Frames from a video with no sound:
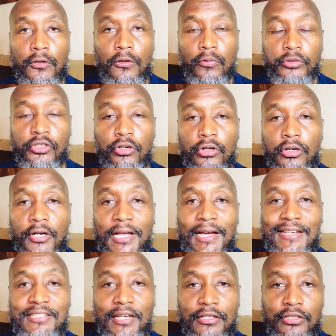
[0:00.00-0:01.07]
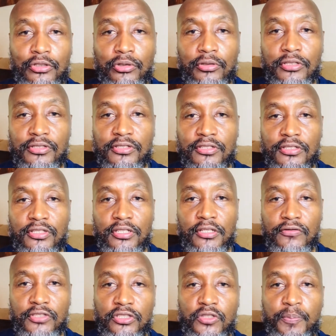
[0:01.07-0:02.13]
What's going on, guys? How you doing? This is a
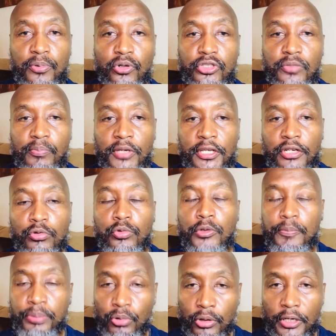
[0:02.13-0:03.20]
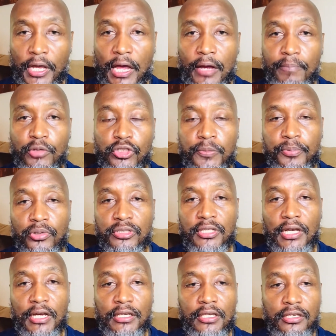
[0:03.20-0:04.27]
TFG Sports Media Report. I'm your sports
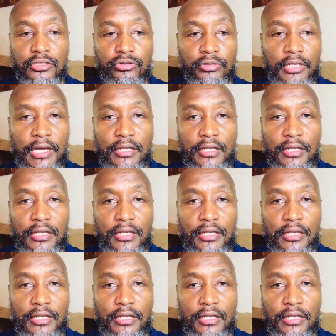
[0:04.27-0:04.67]
guy, Kendrick.